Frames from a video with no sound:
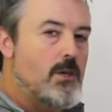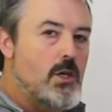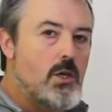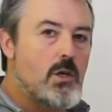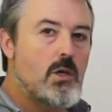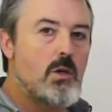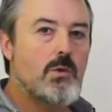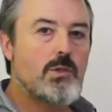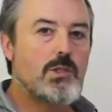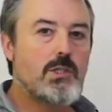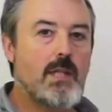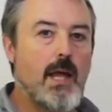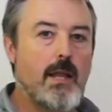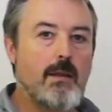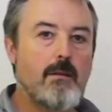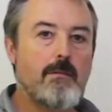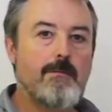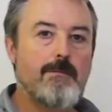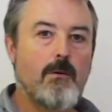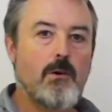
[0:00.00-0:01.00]
you use
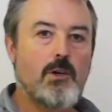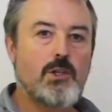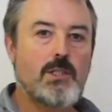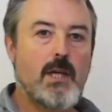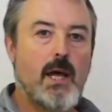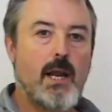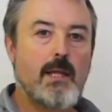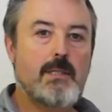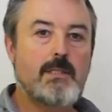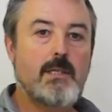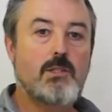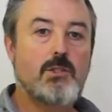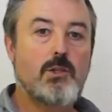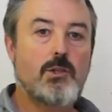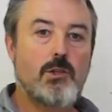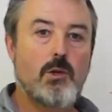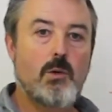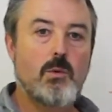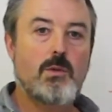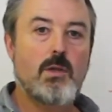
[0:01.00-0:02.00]
standard functionality to
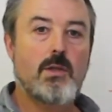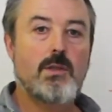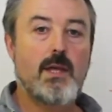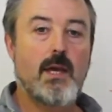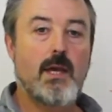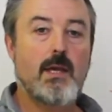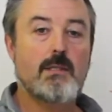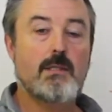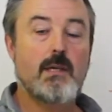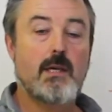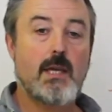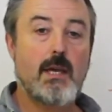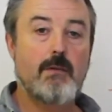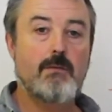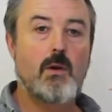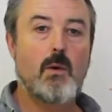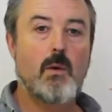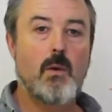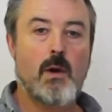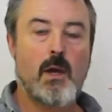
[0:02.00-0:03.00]
do the things that give
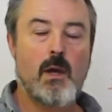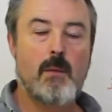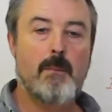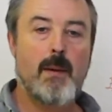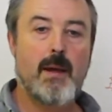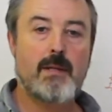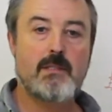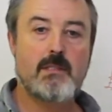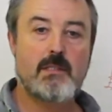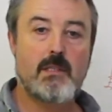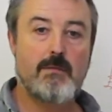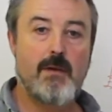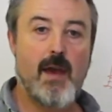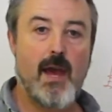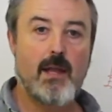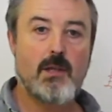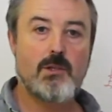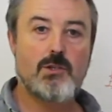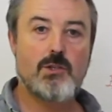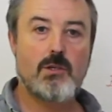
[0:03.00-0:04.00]
you a competitive
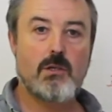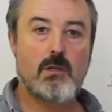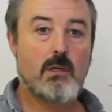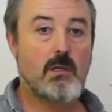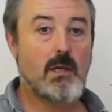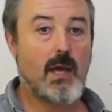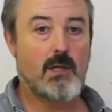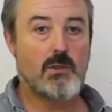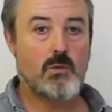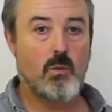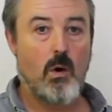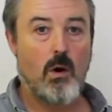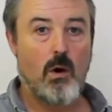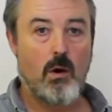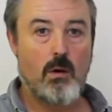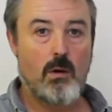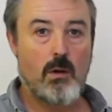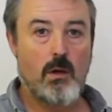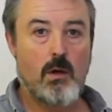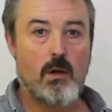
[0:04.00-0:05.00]
edge, guess what?
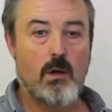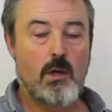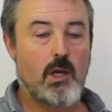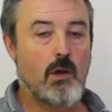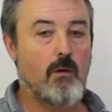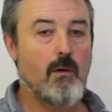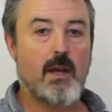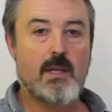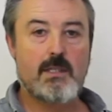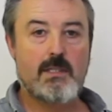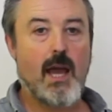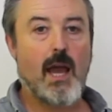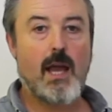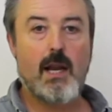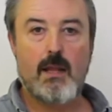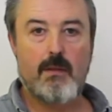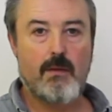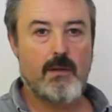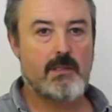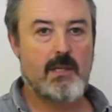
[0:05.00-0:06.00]
You're
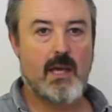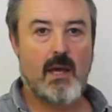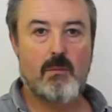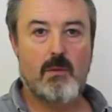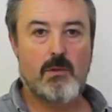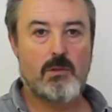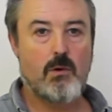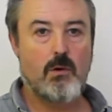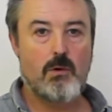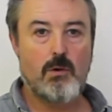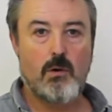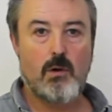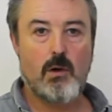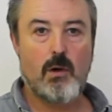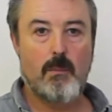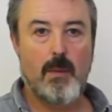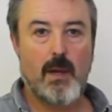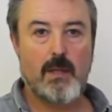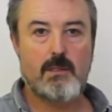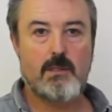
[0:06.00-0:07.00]
exactly the same as all your
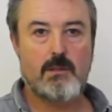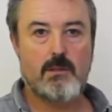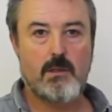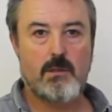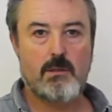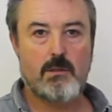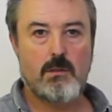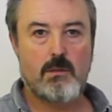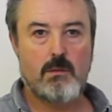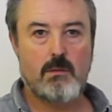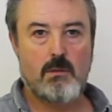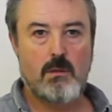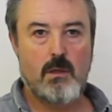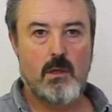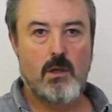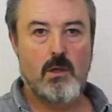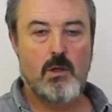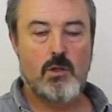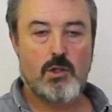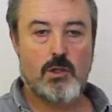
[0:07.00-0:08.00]
competitors.
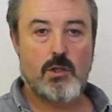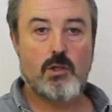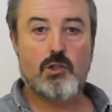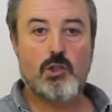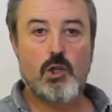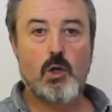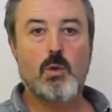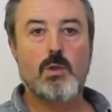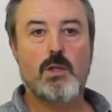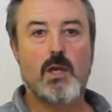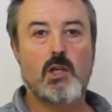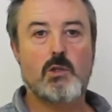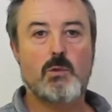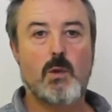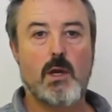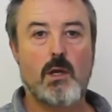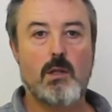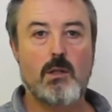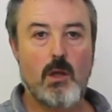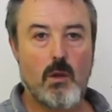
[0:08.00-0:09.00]
So there's two things
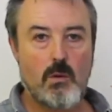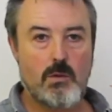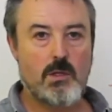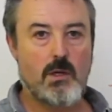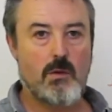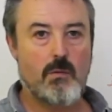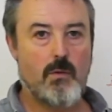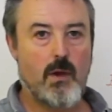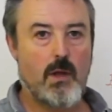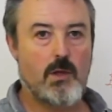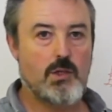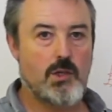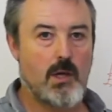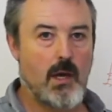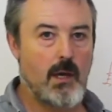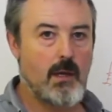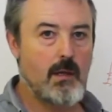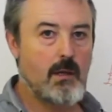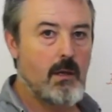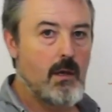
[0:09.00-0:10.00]
we can do to
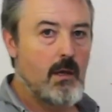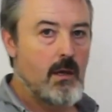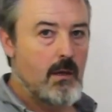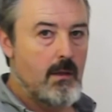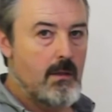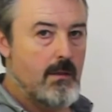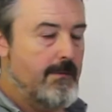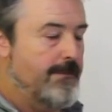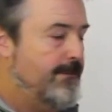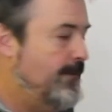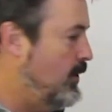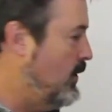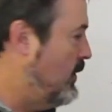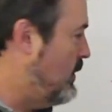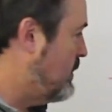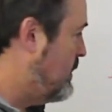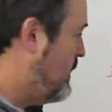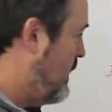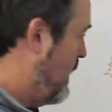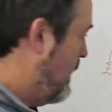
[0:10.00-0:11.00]
differentiate. The
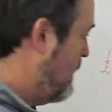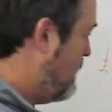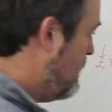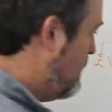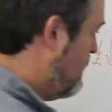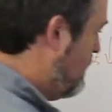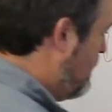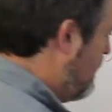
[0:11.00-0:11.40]
first is